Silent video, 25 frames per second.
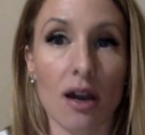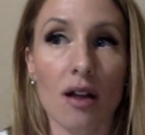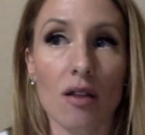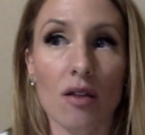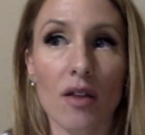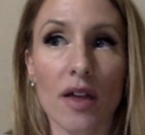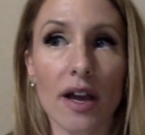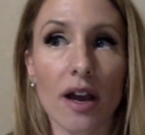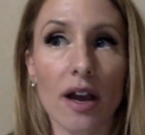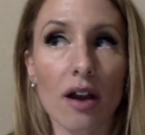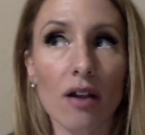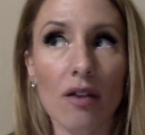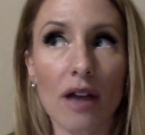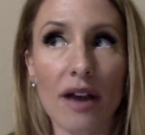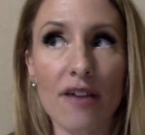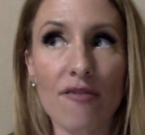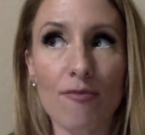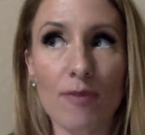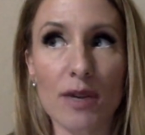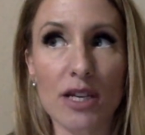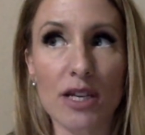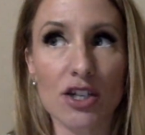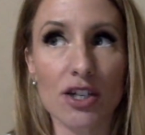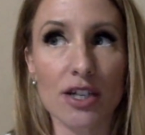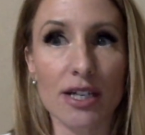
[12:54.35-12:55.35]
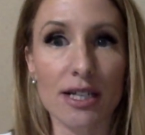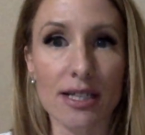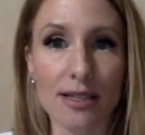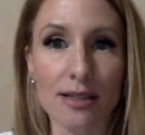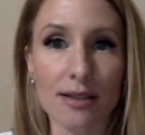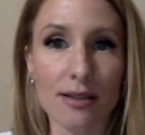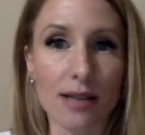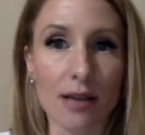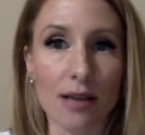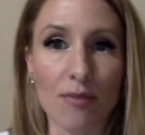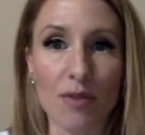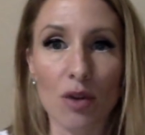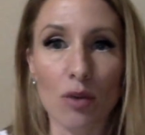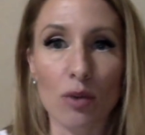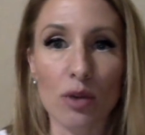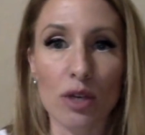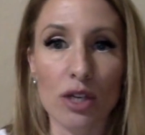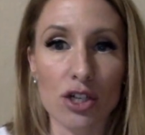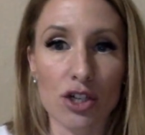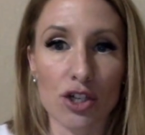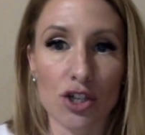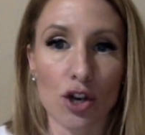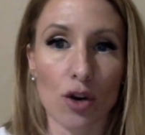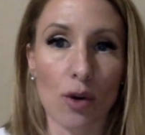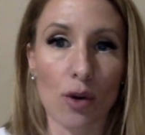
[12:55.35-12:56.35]
Like our life mission isn't something we
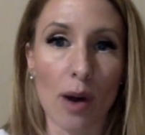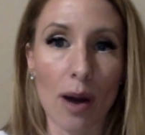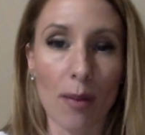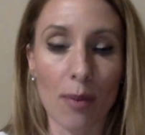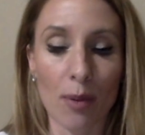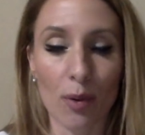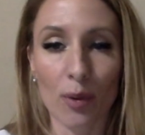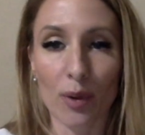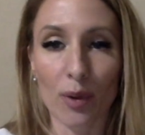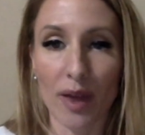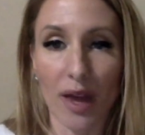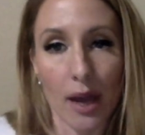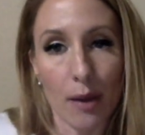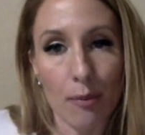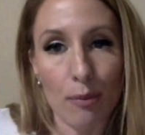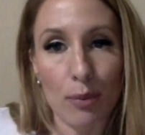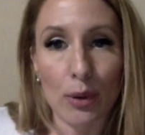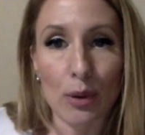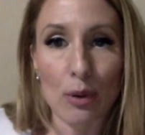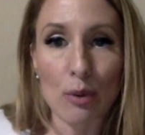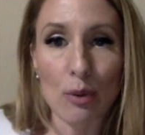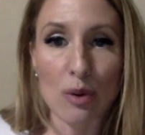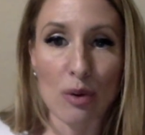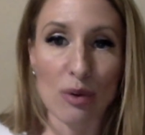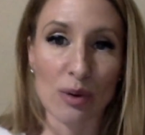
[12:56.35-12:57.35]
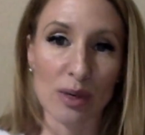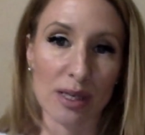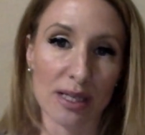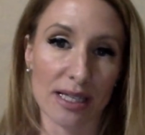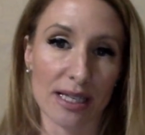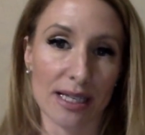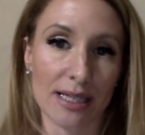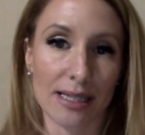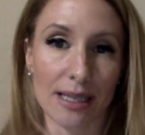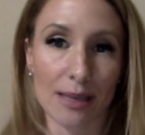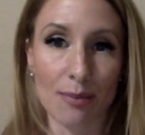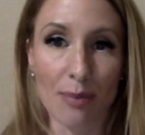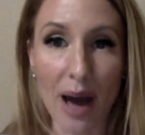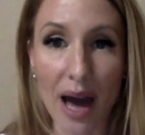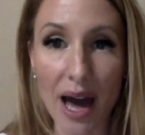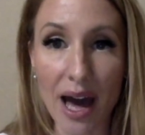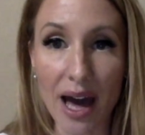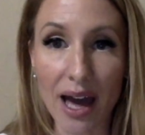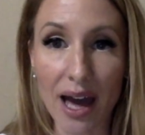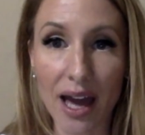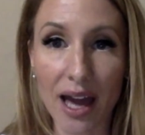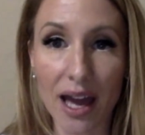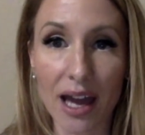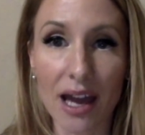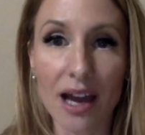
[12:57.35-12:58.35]
just show up and we're like, boom, it was easy,
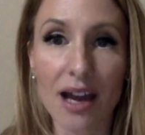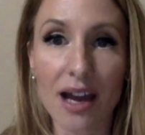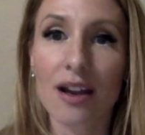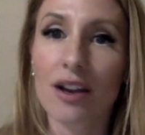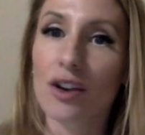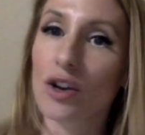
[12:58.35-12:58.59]
bye.